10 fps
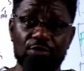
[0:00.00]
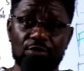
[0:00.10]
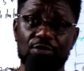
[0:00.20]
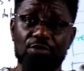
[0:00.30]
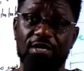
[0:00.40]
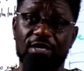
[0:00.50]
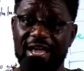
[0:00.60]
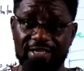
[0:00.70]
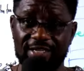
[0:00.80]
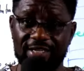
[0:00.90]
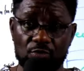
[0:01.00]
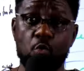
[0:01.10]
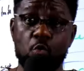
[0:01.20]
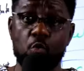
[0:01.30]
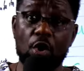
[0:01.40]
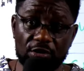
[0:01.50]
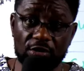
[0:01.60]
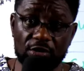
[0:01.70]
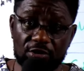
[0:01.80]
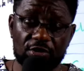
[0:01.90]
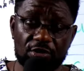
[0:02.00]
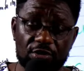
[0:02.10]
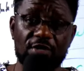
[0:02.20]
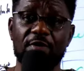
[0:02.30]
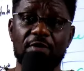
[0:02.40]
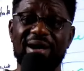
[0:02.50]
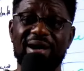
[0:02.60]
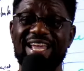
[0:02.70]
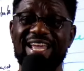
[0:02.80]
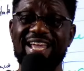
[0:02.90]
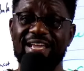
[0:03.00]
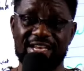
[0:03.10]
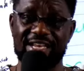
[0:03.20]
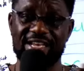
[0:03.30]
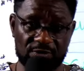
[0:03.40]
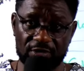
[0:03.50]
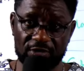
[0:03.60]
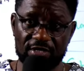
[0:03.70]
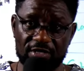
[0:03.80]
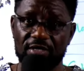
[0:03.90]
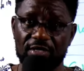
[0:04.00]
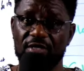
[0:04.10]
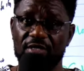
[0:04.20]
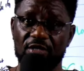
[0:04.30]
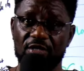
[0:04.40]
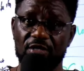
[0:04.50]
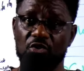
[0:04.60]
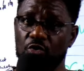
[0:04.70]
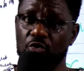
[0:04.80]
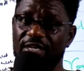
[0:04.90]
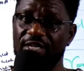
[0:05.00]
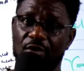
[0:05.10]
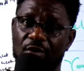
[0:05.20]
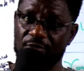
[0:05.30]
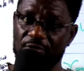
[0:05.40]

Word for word: client once, if they buy again next month, you still get commission.